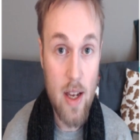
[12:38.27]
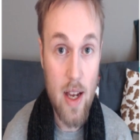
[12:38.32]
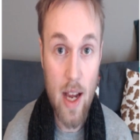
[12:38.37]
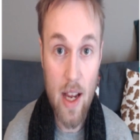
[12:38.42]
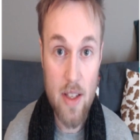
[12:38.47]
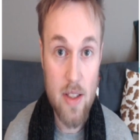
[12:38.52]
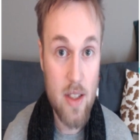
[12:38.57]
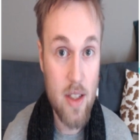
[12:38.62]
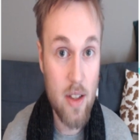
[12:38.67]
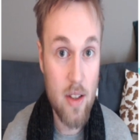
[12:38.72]

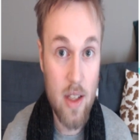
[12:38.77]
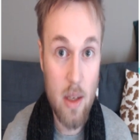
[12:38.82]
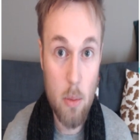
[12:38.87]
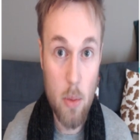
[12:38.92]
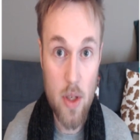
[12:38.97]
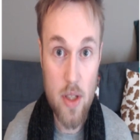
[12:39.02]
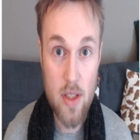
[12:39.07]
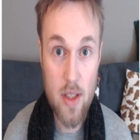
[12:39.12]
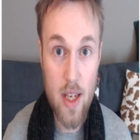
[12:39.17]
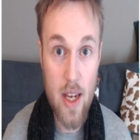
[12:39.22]
as in they
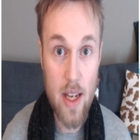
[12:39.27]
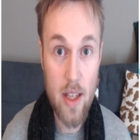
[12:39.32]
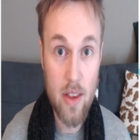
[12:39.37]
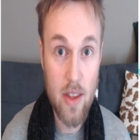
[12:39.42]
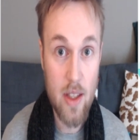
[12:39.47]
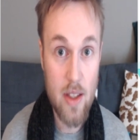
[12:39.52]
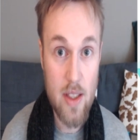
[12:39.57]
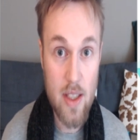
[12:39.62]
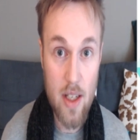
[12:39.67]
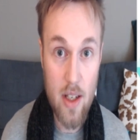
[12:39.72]
must
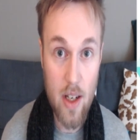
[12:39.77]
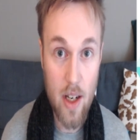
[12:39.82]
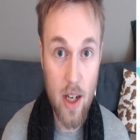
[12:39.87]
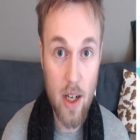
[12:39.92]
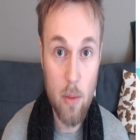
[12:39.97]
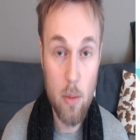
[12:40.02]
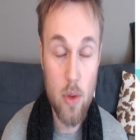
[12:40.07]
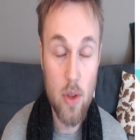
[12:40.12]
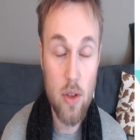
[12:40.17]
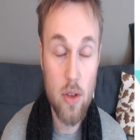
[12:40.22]
take the
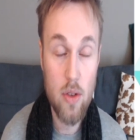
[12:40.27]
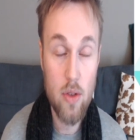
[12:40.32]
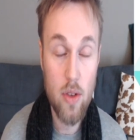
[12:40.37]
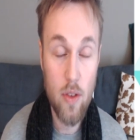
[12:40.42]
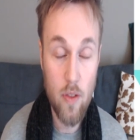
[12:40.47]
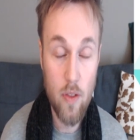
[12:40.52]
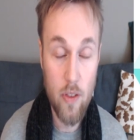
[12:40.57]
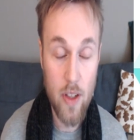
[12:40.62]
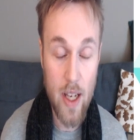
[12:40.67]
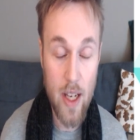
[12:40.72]
time to
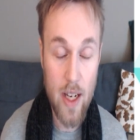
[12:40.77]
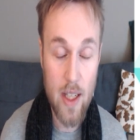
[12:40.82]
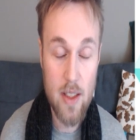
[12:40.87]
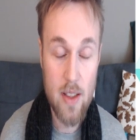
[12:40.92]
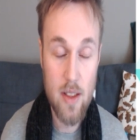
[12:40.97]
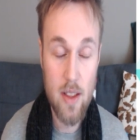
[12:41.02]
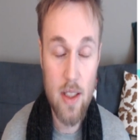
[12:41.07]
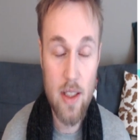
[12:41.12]
reflect